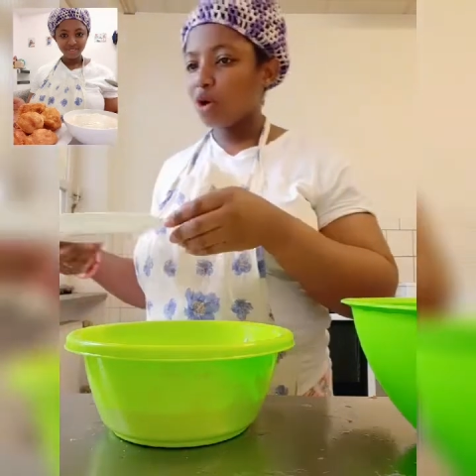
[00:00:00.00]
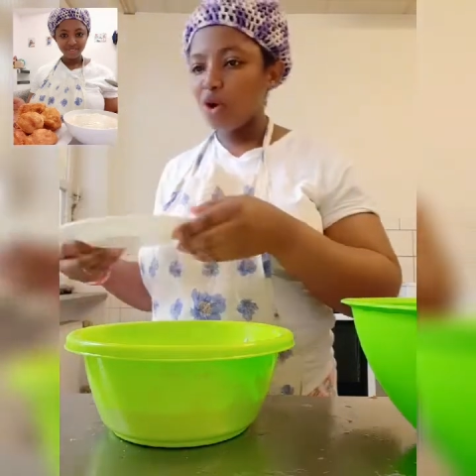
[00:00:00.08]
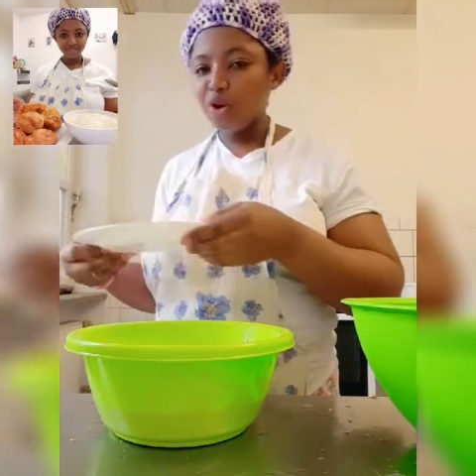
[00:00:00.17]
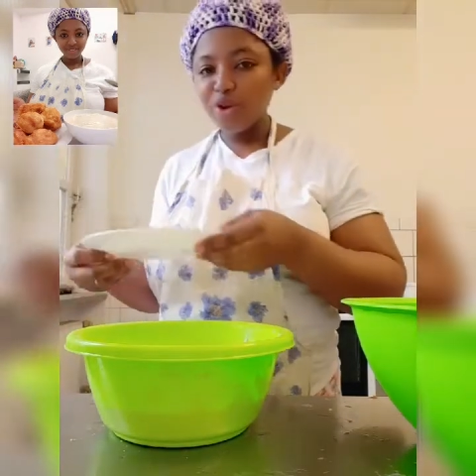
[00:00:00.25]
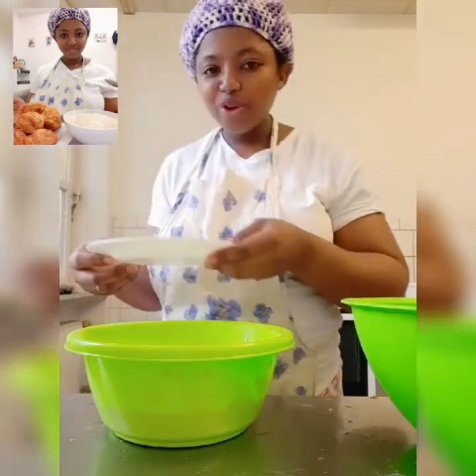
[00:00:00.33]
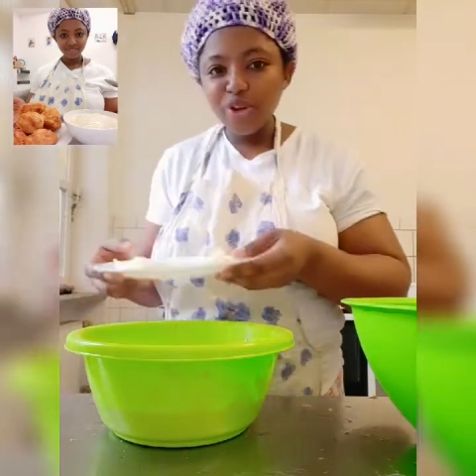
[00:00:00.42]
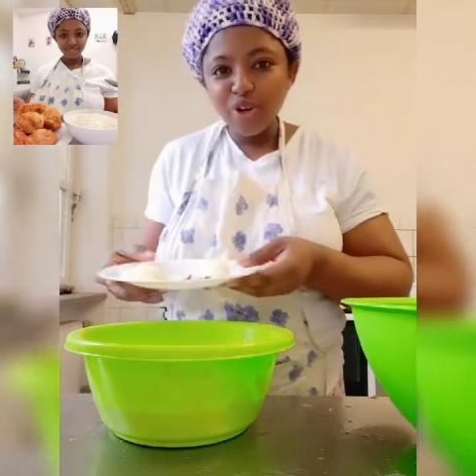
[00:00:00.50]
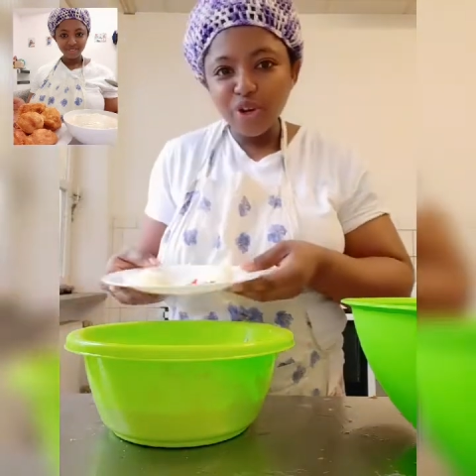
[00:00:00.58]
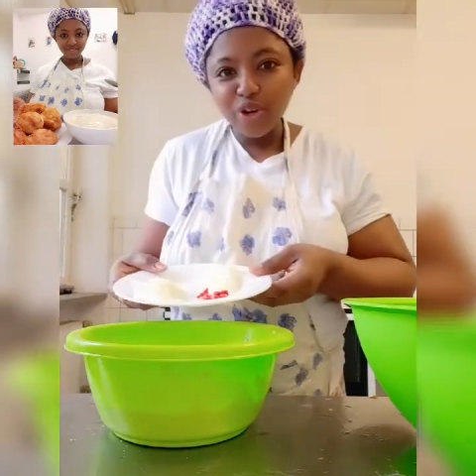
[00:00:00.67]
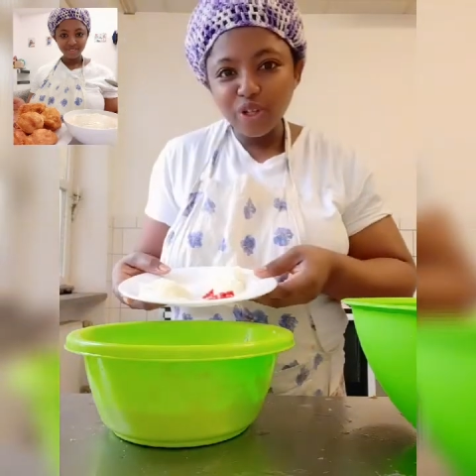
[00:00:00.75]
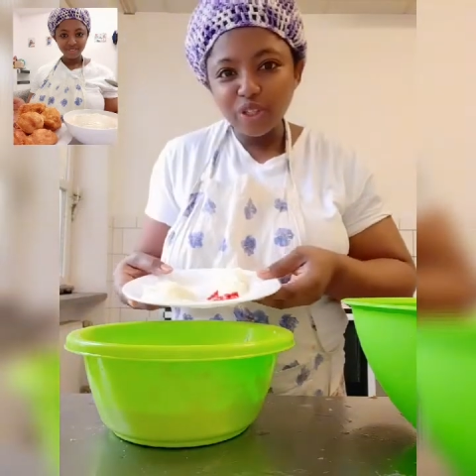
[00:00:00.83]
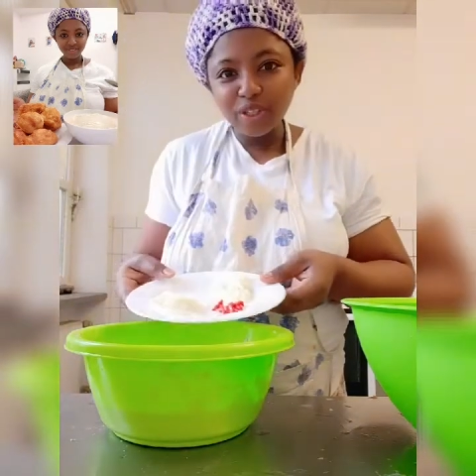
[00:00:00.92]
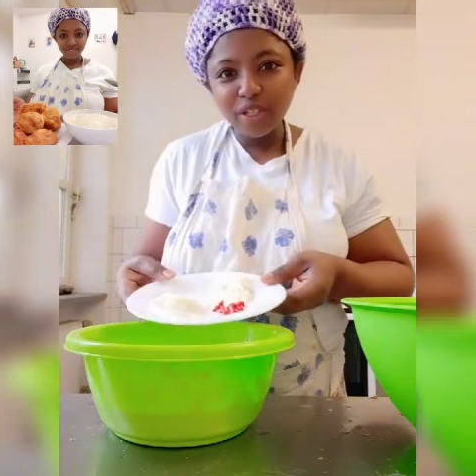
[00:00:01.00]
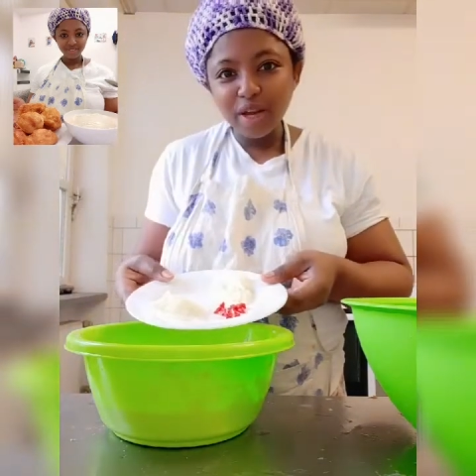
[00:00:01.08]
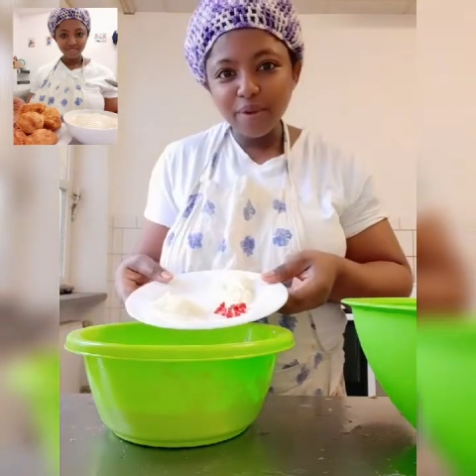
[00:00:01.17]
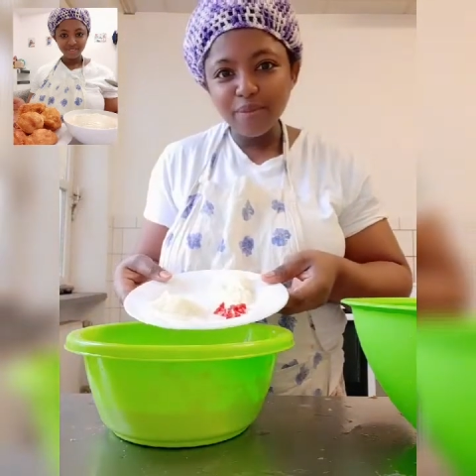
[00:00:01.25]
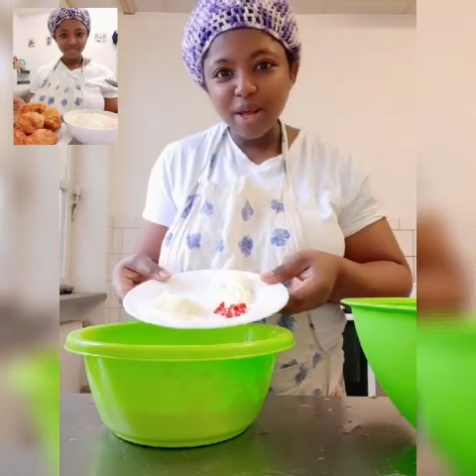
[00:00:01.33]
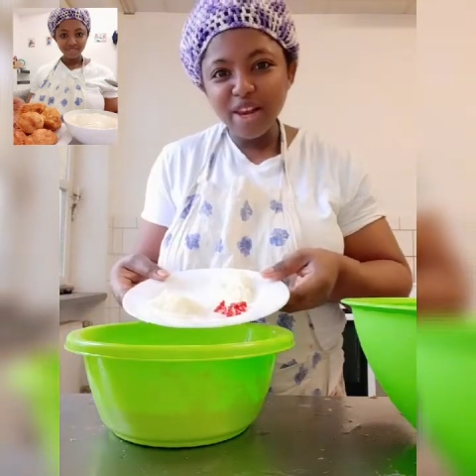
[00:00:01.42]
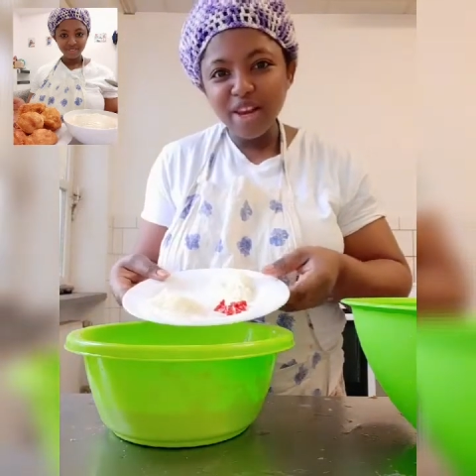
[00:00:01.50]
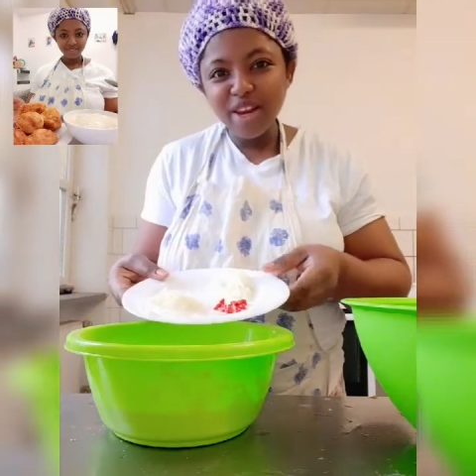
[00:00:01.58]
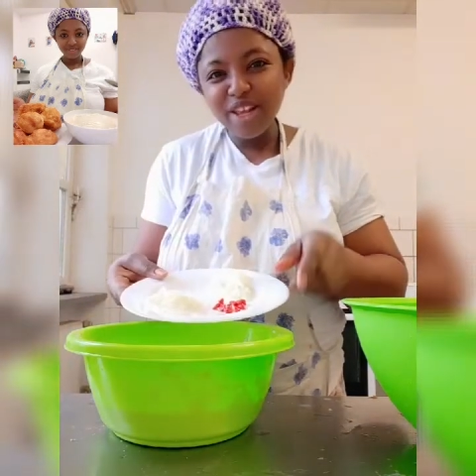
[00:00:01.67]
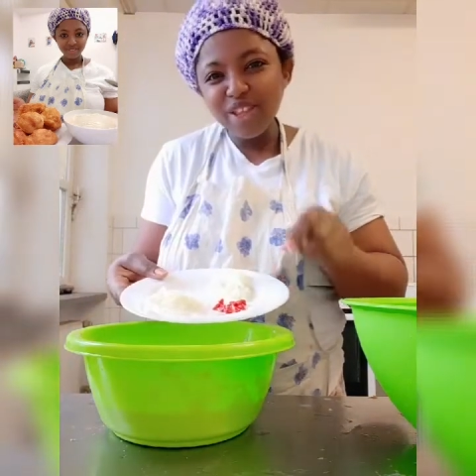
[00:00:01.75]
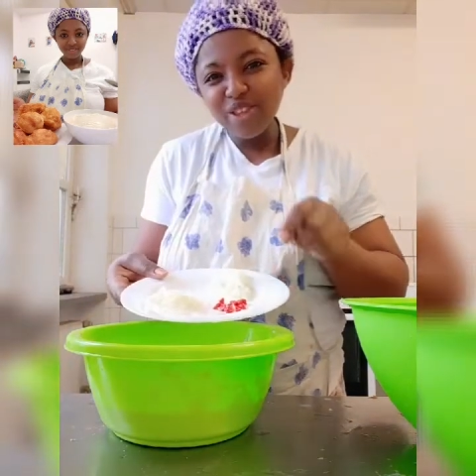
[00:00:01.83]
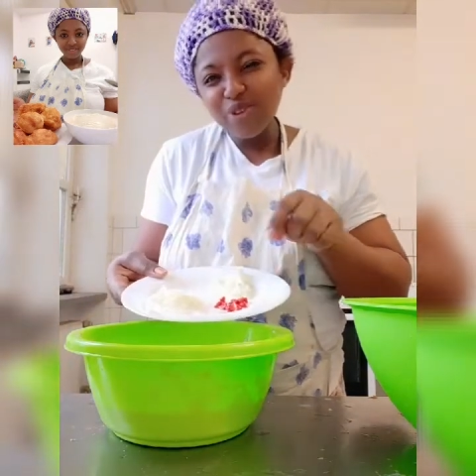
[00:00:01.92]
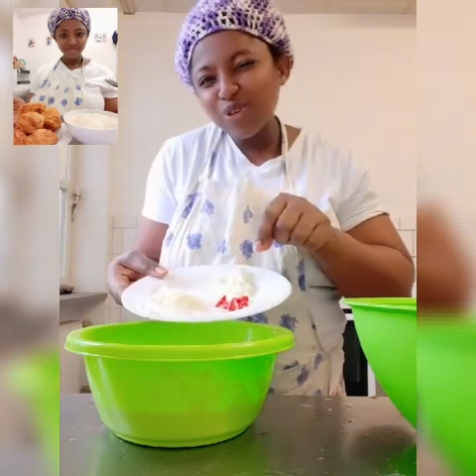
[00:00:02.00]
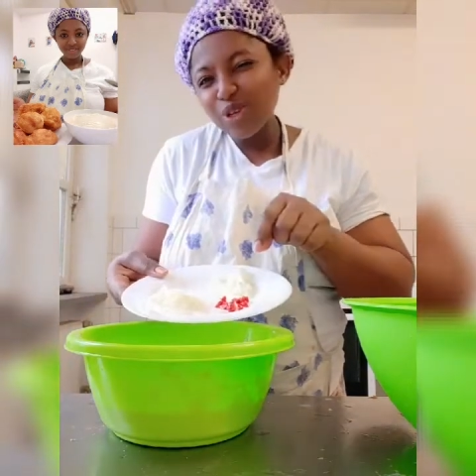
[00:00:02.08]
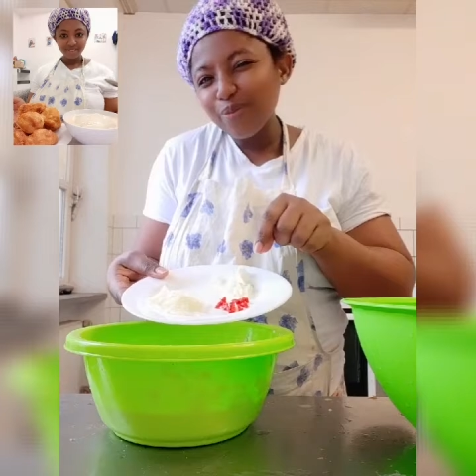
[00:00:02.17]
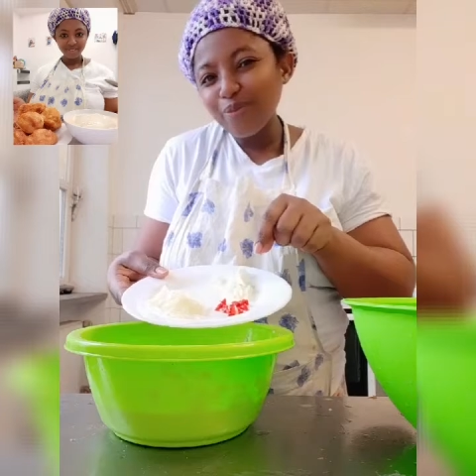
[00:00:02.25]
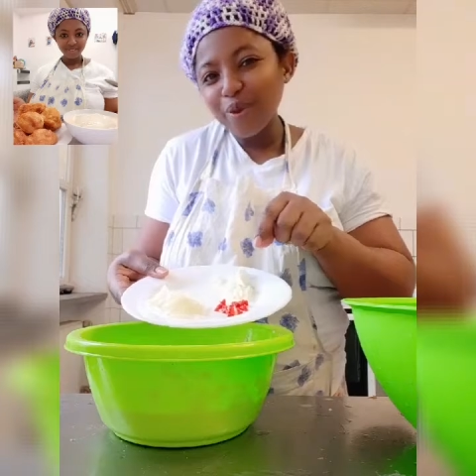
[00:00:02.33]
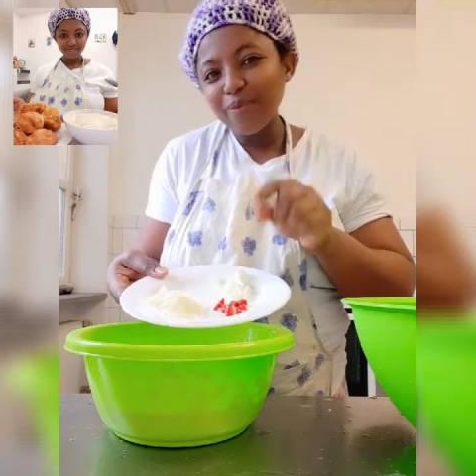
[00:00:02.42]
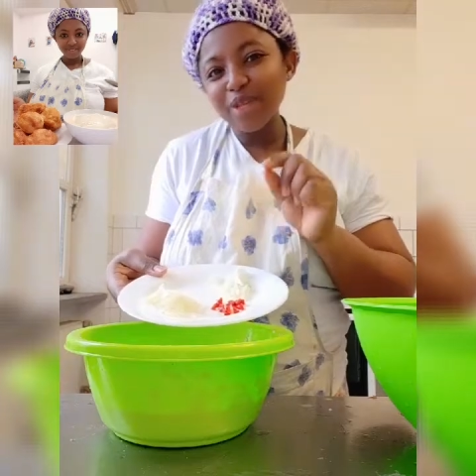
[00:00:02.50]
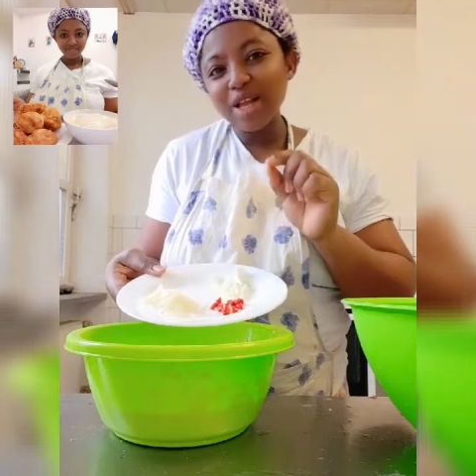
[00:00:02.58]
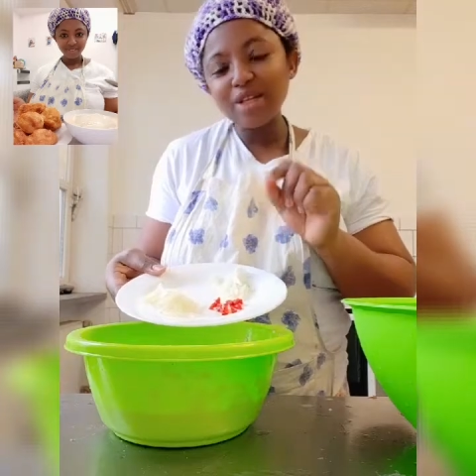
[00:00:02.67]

onion and my little chopped pepper.